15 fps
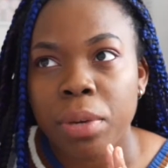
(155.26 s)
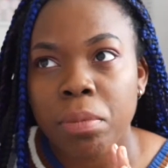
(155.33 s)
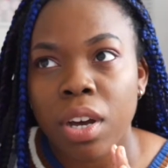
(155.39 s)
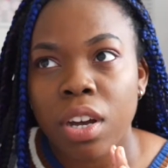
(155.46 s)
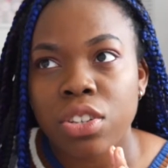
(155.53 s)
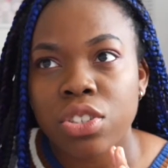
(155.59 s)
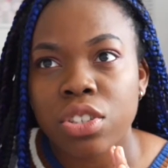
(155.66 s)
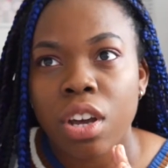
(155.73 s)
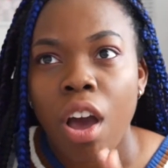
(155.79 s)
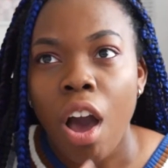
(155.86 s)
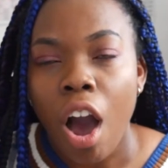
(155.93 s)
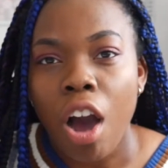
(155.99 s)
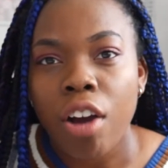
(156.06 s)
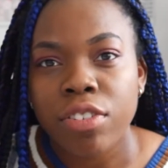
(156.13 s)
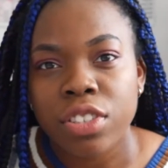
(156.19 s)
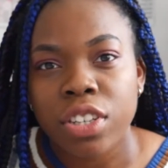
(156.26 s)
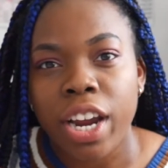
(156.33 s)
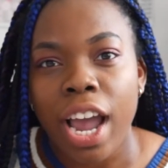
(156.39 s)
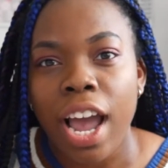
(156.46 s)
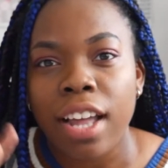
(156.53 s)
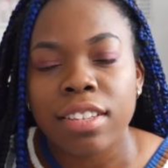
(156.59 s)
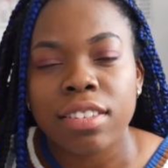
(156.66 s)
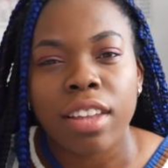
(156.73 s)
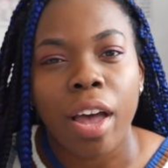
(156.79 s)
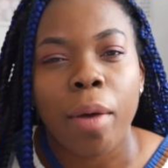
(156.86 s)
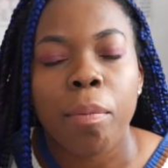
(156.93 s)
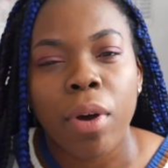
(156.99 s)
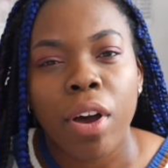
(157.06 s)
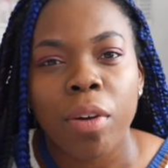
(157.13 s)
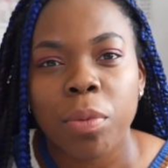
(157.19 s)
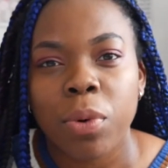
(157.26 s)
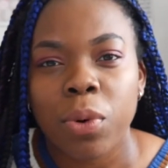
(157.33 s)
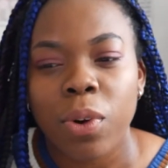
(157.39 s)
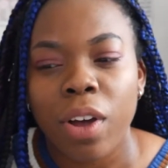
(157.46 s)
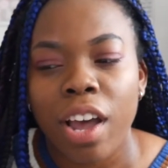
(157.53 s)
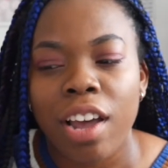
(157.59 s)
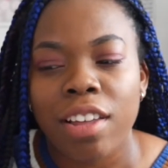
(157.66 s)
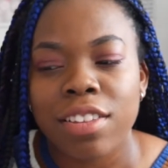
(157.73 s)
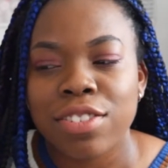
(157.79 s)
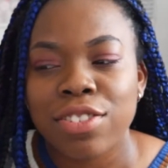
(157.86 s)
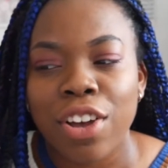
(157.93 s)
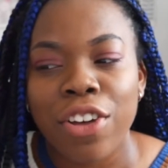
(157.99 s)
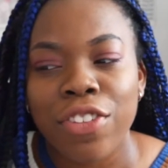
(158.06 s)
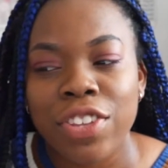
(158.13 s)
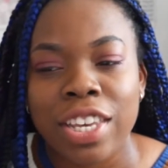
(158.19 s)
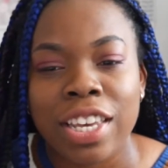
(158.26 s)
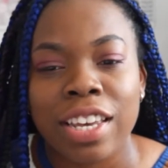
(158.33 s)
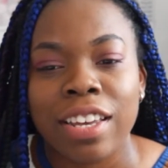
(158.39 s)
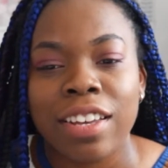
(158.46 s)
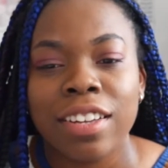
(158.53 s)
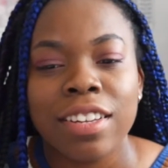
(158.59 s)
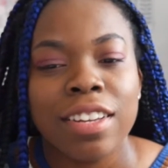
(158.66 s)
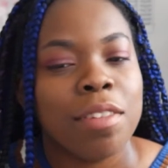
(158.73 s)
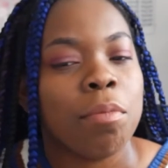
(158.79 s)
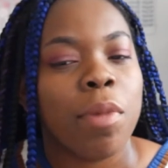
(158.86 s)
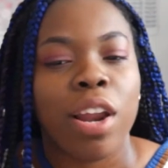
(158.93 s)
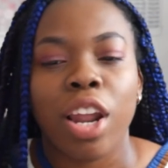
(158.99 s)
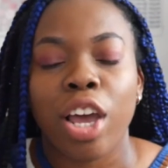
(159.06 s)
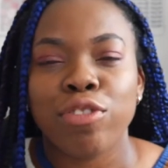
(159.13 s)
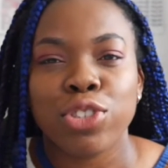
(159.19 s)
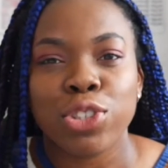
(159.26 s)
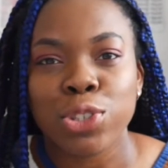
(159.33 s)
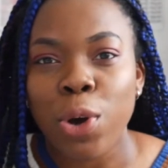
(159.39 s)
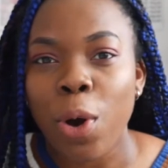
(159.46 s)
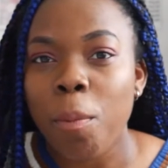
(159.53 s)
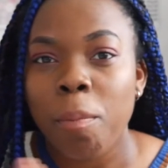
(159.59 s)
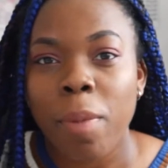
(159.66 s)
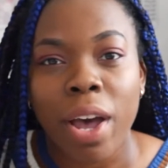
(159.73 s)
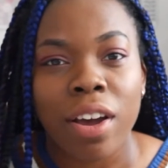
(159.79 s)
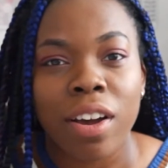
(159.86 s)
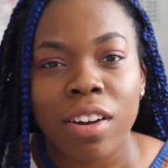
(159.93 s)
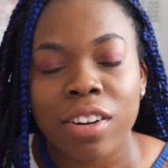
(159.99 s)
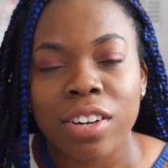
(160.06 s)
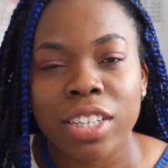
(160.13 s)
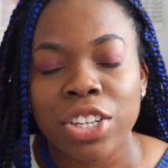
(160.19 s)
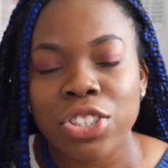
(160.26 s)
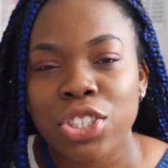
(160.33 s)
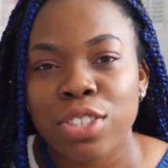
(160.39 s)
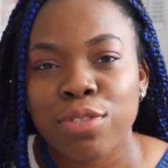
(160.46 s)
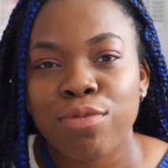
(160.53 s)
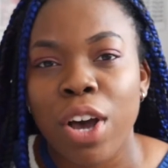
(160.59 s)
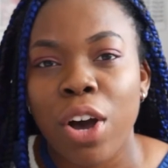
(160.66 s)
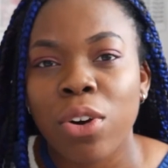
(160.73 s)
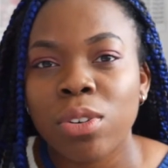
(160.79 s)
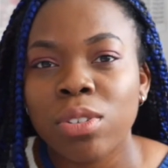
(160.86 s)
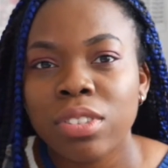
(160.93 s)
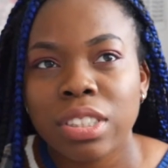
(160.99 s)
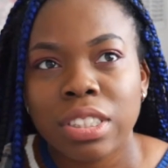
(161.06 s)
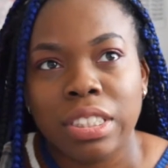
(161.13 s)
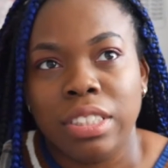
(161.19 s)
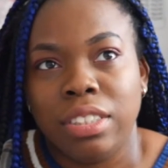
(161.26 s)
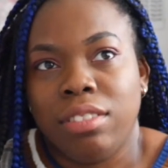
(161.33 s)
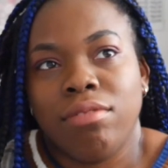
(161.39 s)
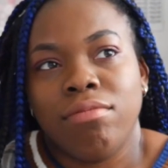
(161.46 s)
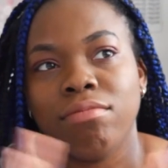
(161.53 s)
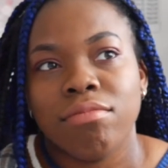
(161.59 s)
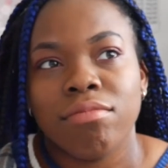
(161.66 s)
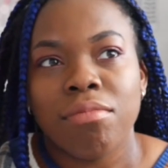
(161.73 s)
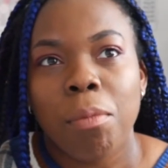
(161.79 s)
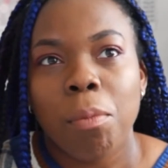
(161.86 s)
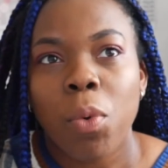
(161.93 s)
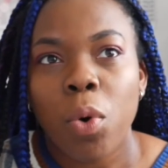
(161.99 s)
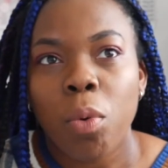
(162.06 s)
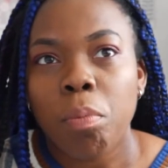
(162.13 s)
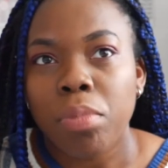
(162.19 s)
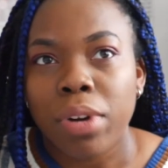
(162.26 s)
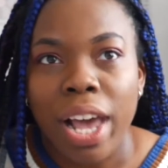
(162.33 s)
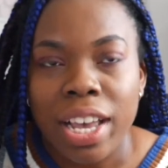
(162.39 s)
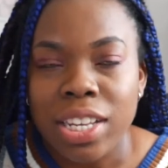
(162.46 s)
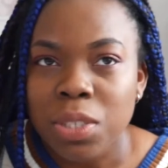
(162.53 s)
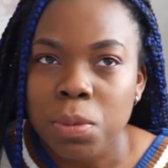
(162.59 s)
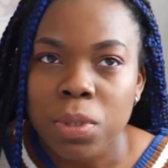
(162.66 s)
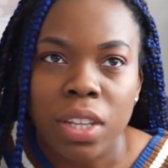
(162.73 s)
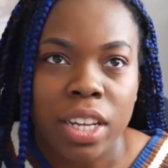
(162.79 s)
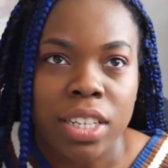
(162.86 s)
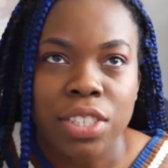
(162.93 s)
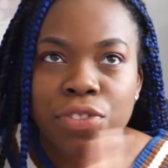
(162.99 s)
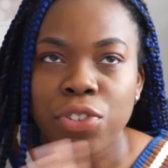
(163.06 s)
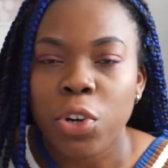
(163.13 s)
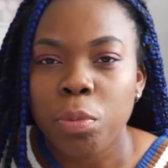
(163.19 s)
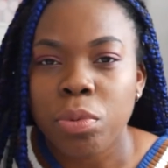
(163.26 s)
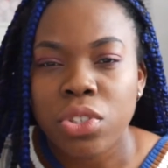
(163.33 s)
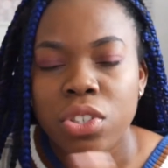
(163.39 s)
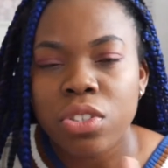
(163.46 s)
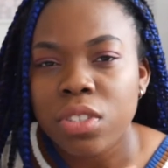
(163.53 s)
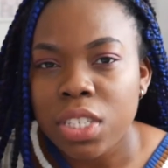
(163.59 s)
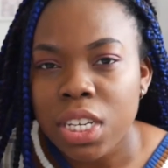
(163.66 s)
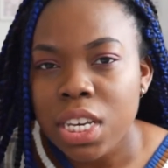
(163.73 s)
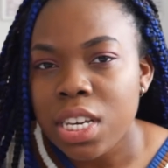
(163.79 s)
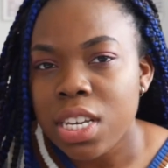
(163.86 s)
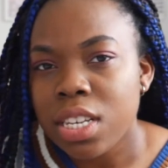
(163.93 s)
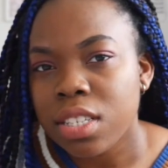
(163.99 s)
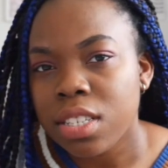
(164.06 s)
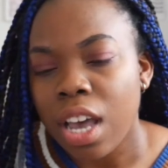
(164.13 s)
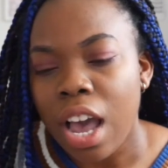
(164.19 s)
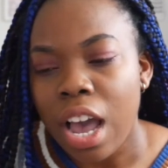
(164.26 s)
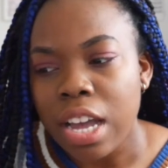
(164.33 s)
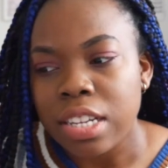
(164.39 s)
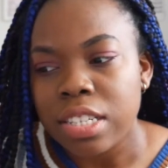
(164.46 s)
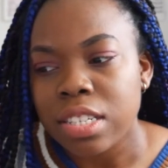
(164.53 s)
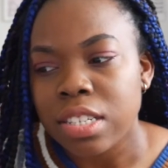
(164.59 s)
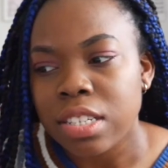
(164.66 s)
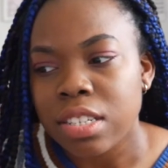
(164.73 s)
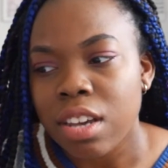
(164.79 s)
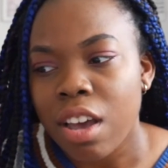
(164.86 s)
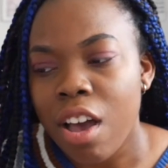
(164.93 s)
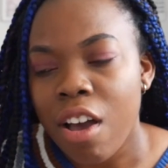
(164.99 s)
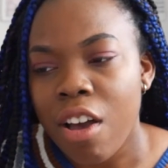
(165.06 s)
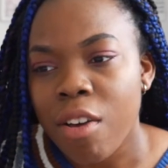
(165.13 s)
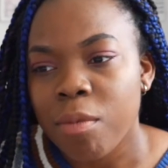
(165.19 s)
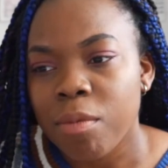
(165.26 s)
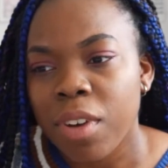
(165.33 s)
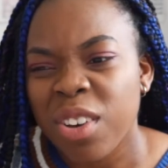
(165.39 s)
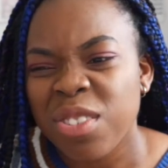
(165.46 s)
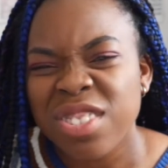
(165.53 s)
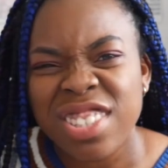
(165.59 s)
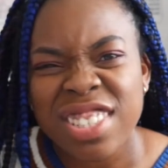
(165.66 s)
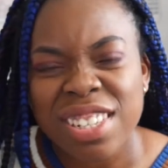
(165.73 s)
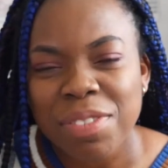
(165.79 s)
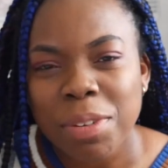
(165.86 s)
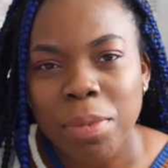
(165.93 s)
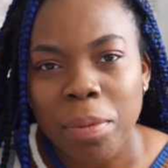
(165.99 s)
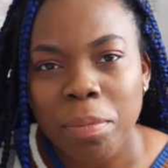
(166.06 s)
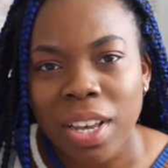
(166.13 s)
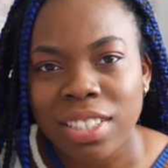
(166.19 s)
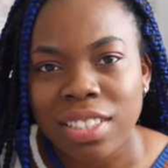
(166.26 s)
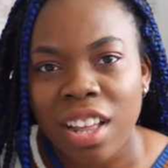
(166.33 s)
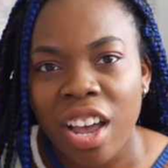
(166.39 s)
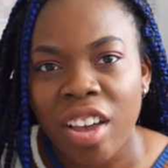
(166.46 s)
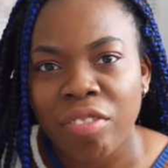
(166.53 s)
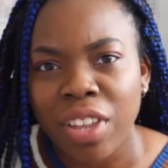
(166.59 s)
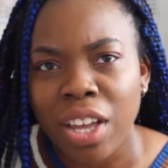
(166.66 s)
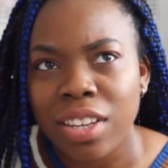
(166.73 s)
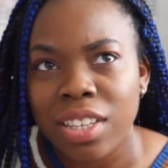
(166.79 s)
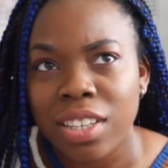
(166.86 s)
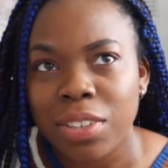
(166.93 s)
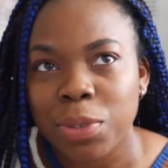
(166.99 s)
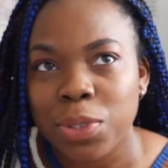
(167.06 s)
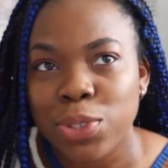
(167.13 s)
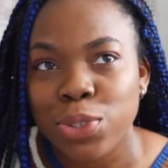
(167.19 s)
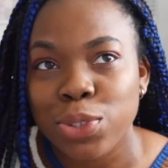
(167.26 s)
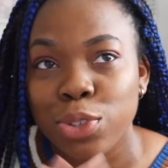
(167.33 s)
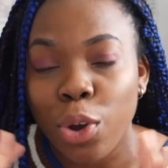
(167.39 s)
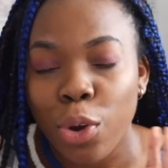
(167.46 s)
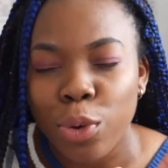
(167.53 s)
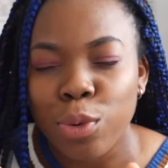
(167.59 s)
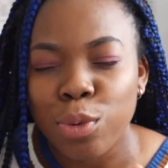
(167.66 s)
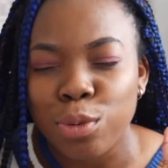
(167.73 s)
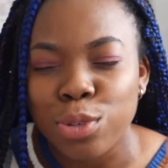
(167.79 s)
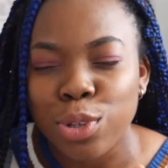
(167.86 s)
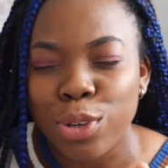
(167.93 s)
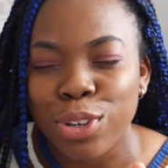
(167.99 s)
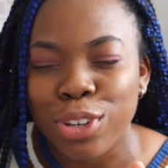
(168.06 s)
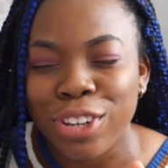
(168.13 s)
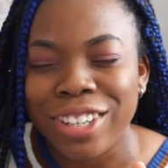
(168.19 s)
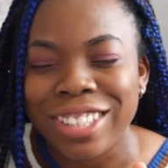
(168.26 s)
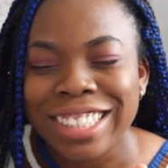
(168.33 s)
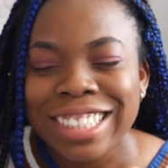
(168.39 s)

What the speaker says: much after I had that purple hair at the start of the year, my life just got better and I just felt more blessed with different opportunities, and I was just living my best life. That year was so good.